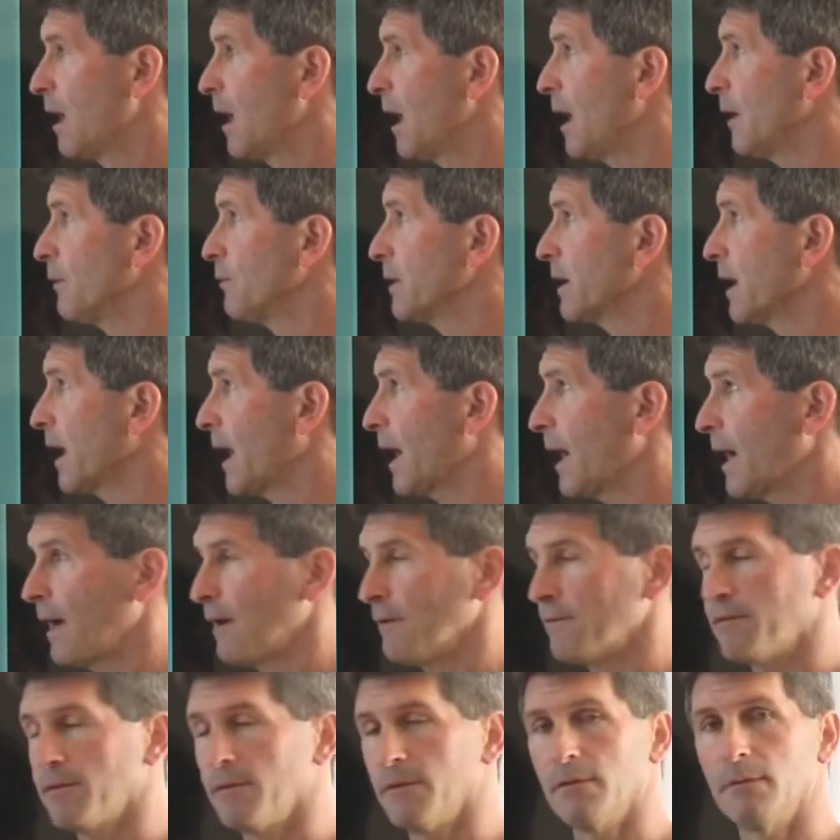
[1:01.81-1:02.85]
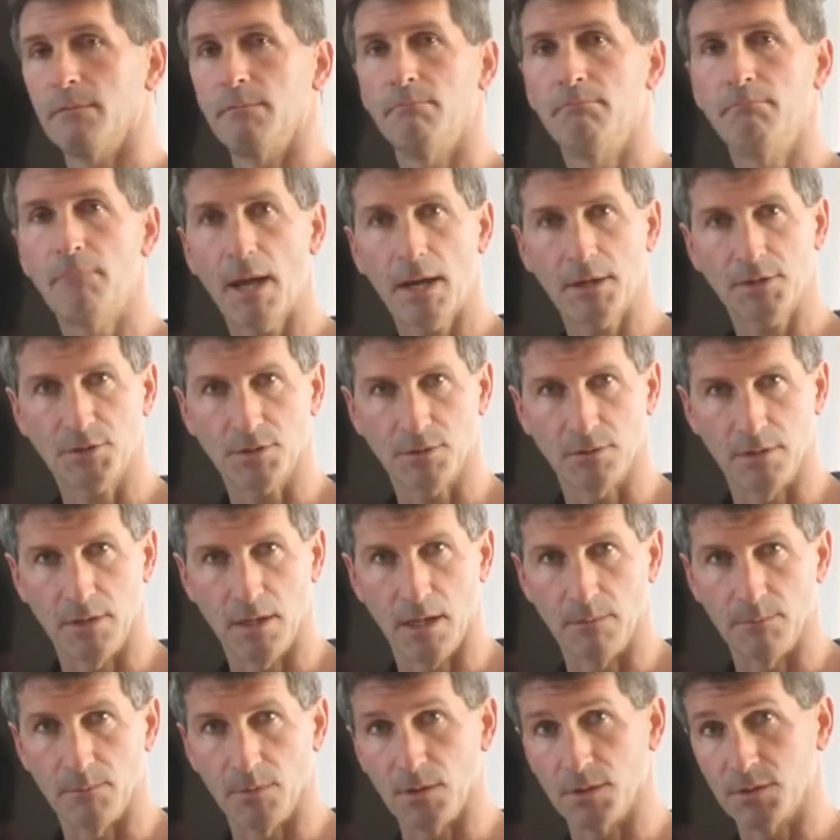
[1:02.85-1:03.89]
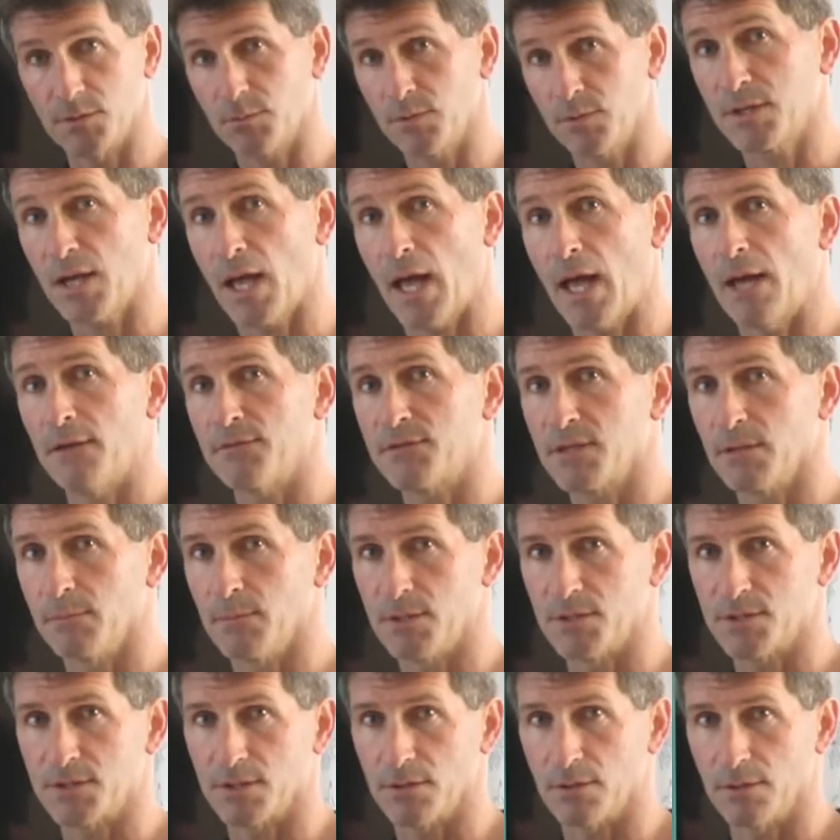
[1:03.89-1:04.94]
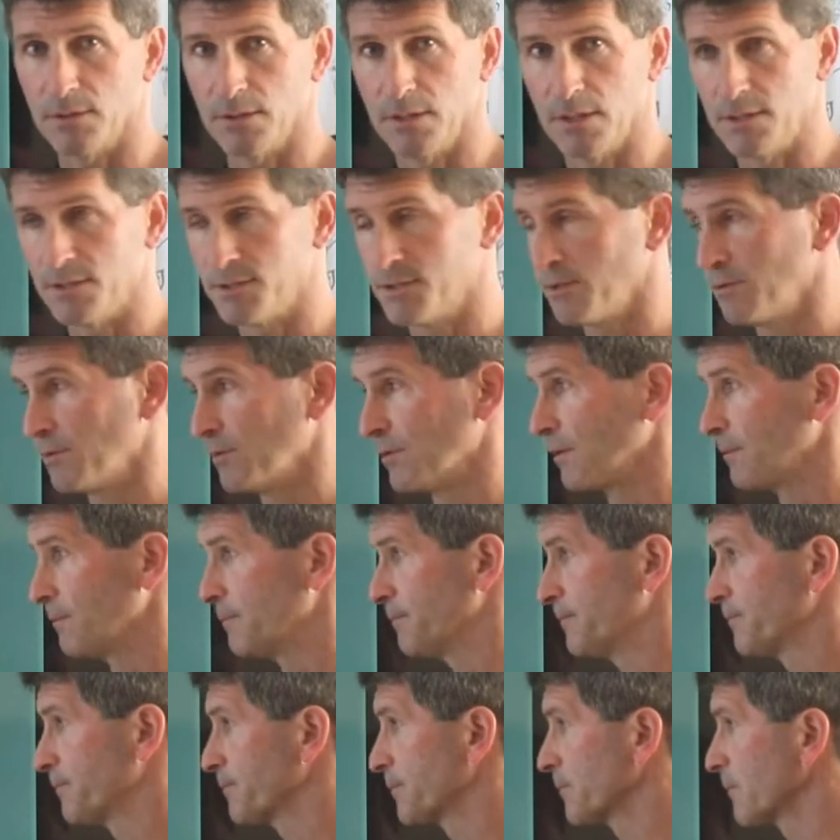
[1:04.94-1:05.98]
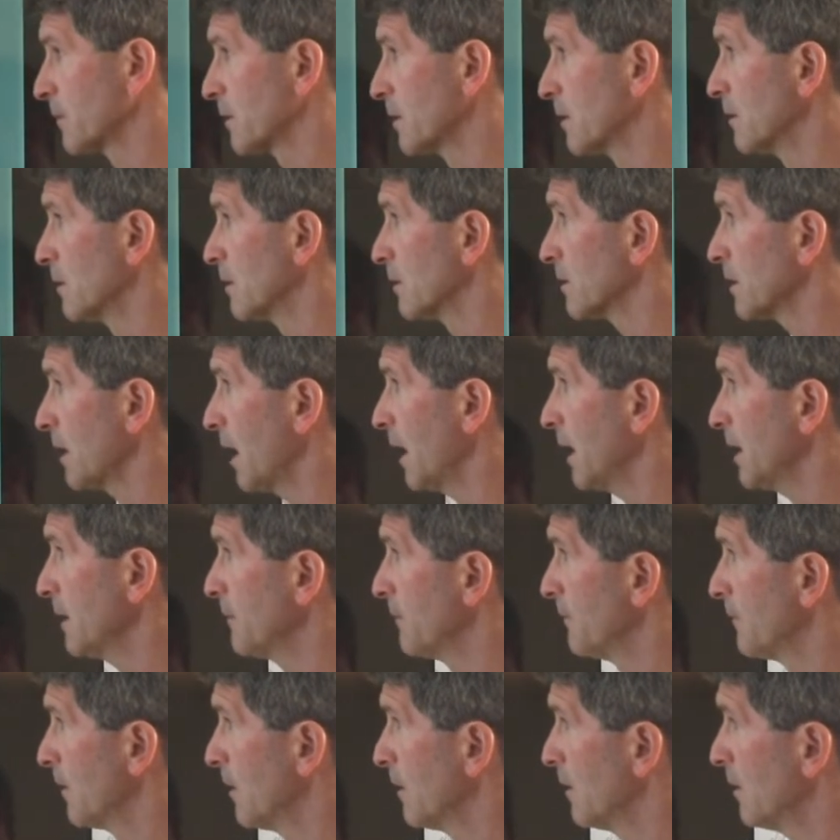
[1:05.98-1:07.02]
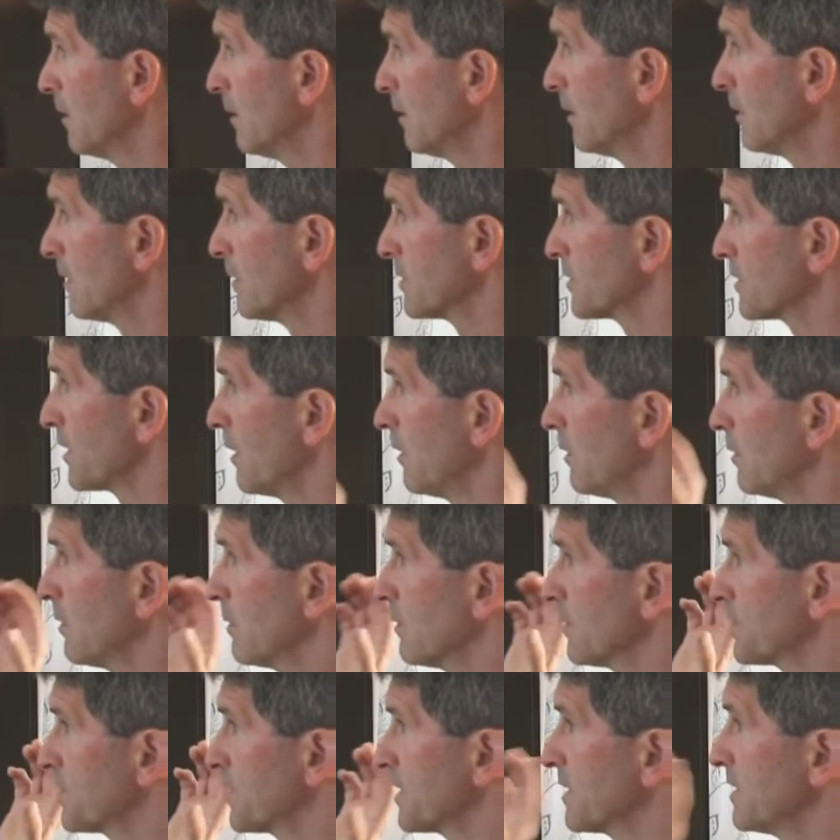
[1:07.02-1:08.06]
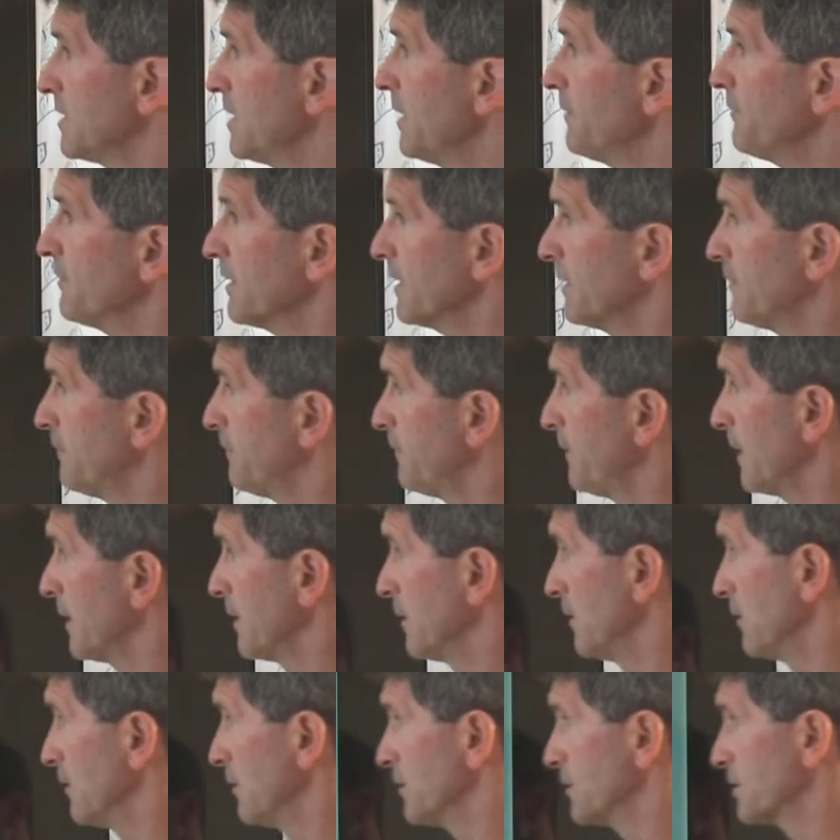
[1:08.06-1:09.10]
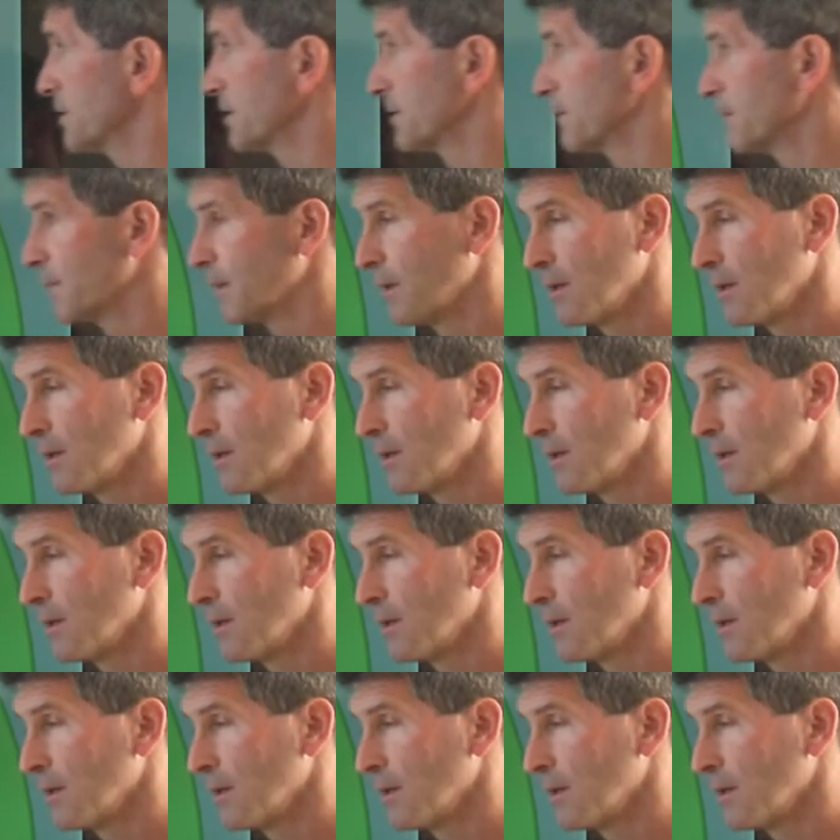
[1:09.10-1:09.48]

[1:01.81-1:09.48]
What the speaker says: And we have measured numbers, have some uncertainty to them. Okay? So significant figures